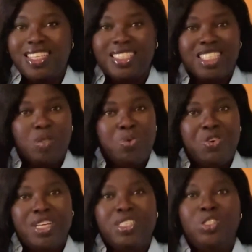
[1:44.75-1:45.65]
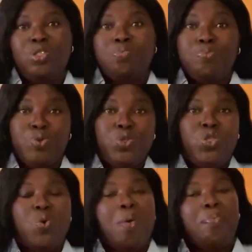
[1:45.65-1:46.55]
this experience to
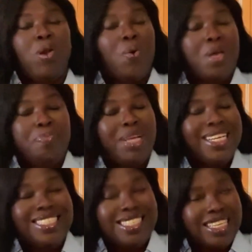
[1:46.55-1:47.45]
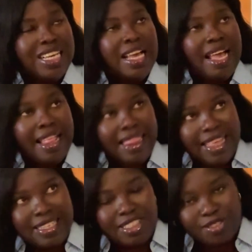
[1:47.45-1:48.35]
boost your employability
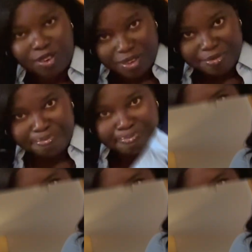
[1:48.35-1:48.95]
later on.